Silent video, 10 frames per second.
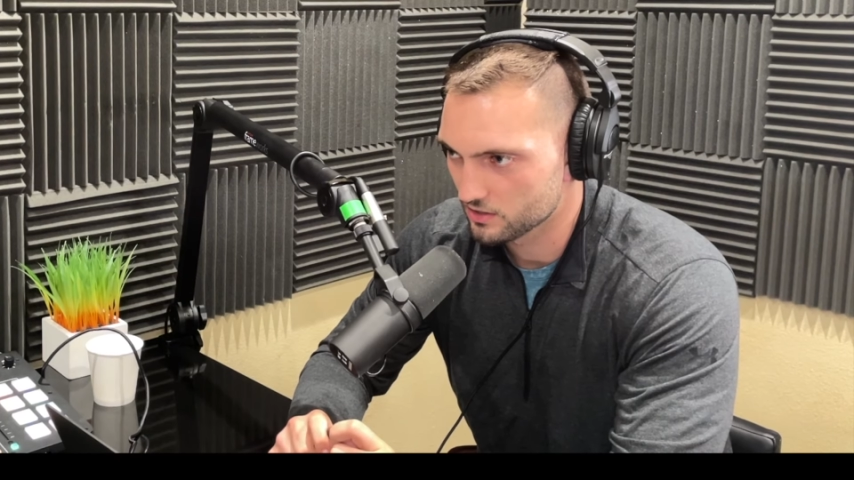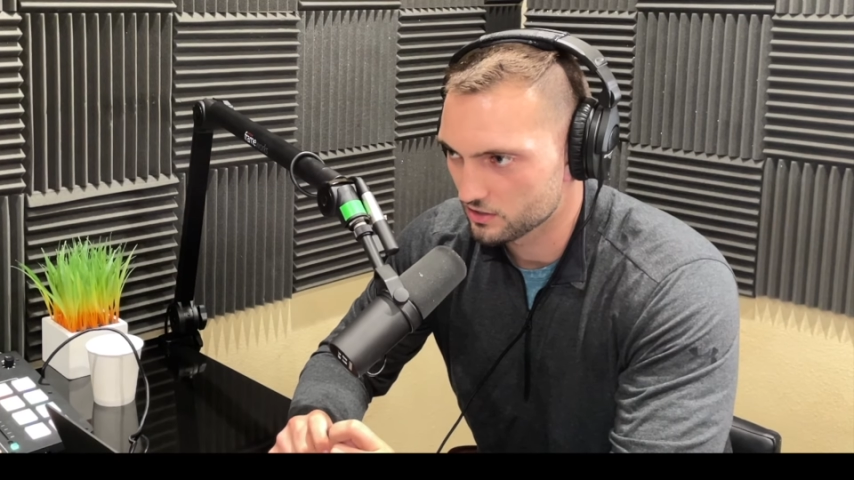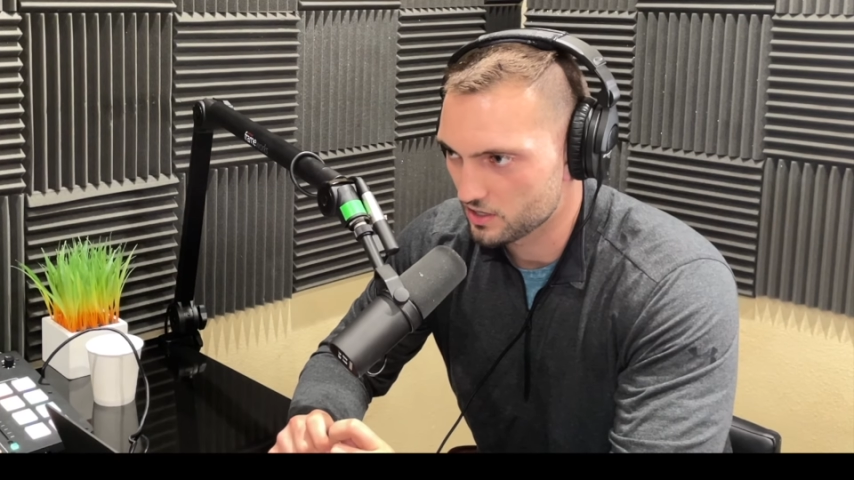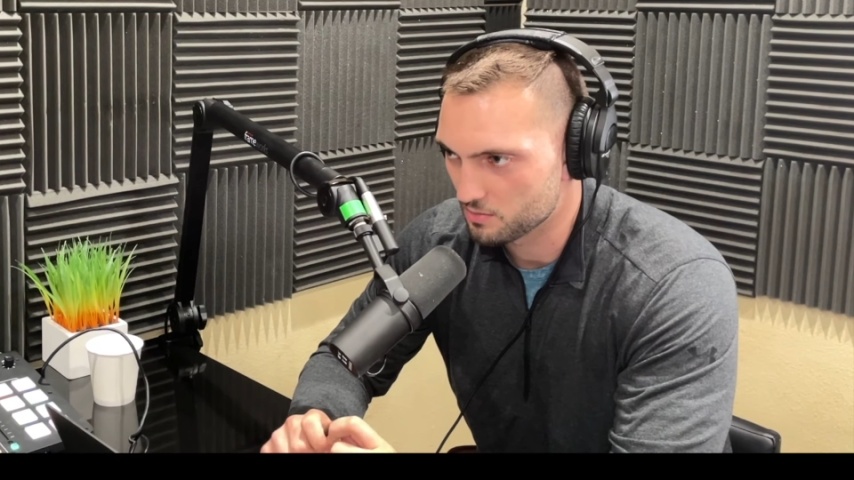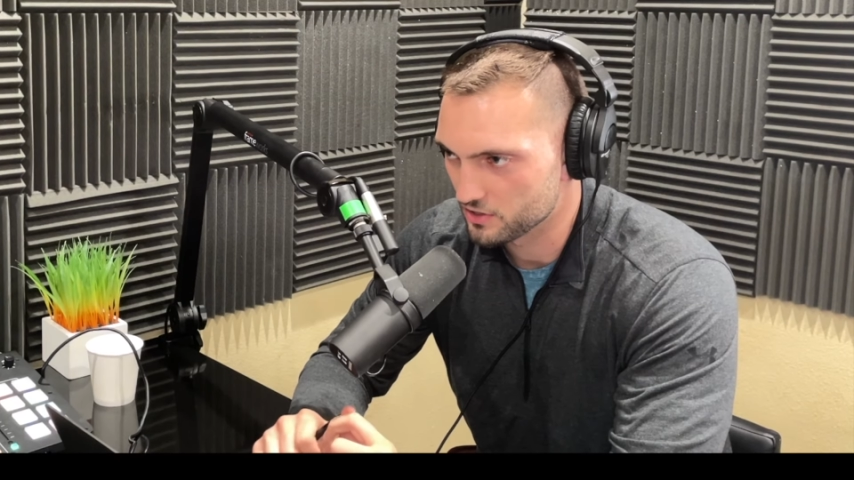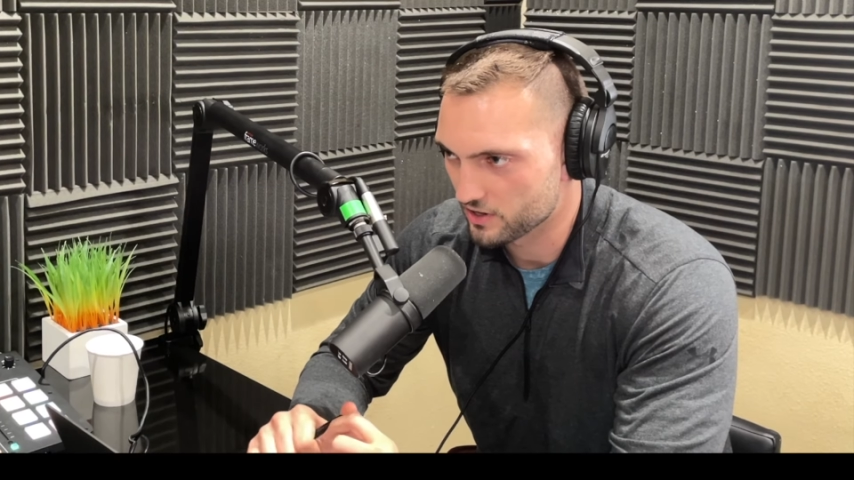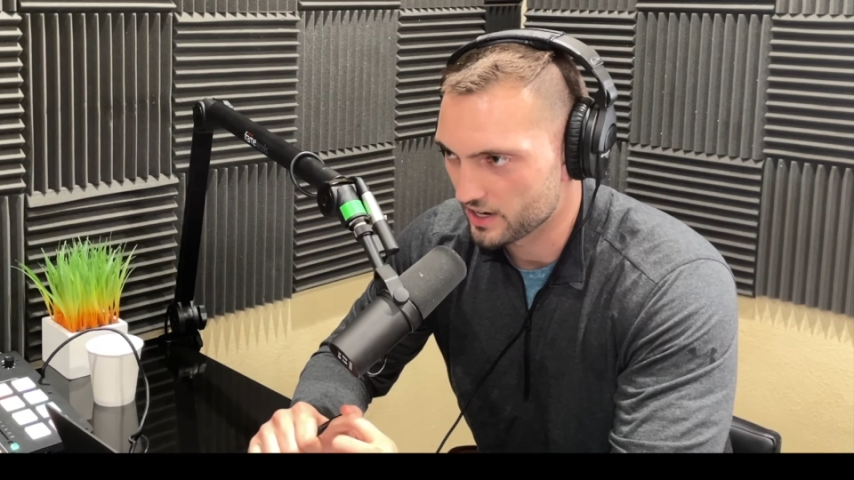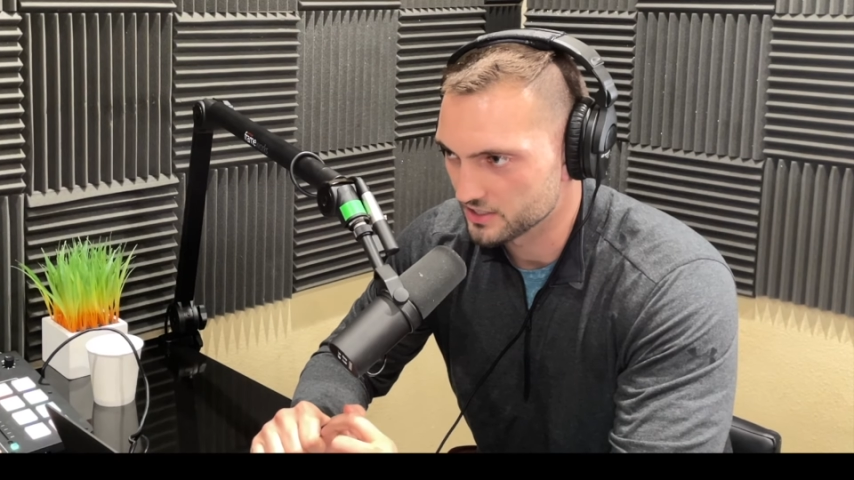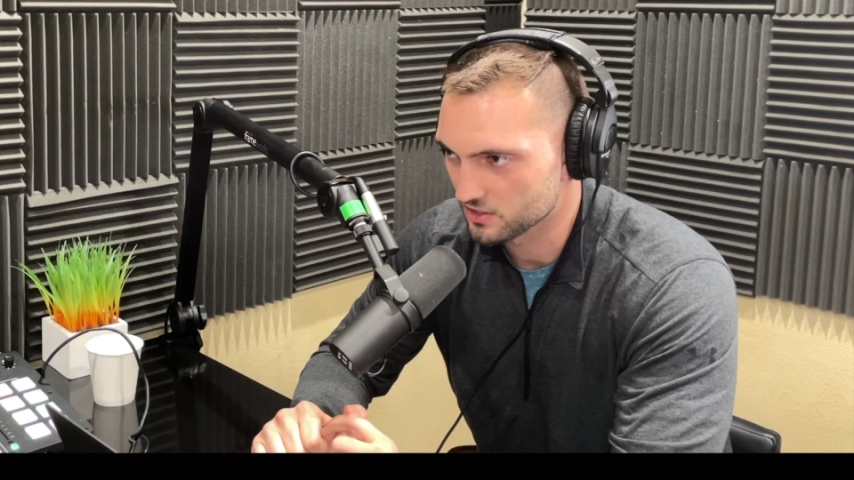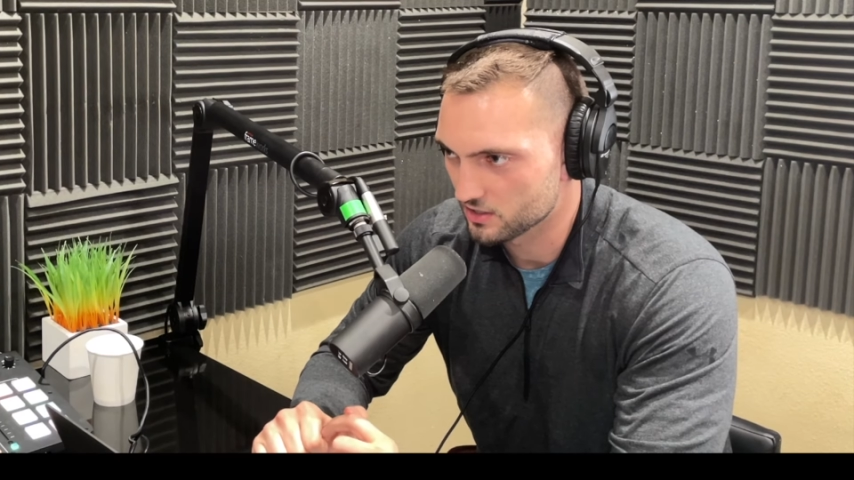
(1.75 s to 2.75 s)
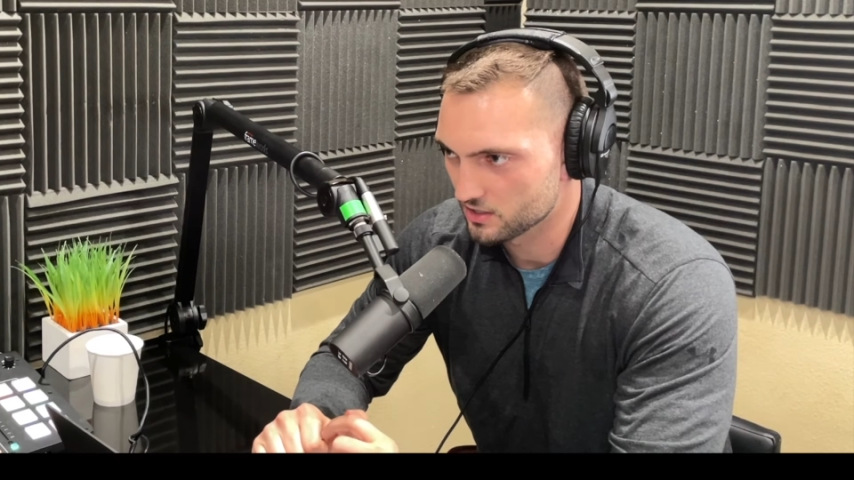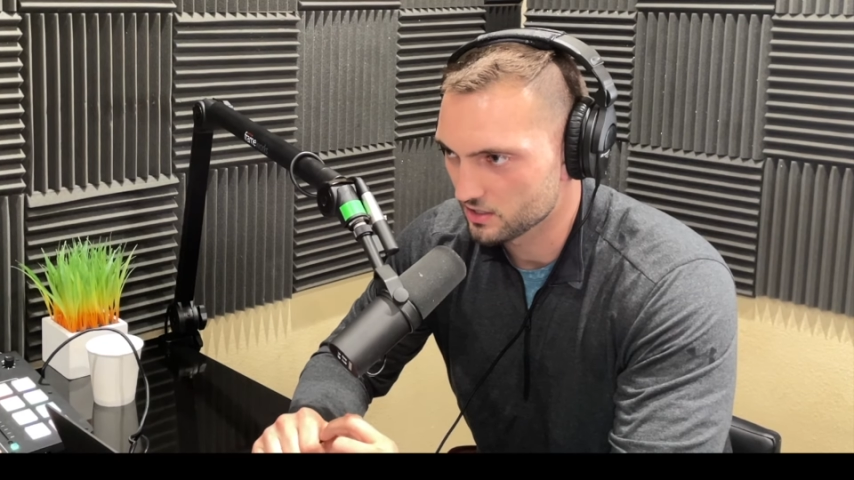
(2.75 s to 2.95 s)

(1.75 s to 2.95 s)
keeping your eyes on?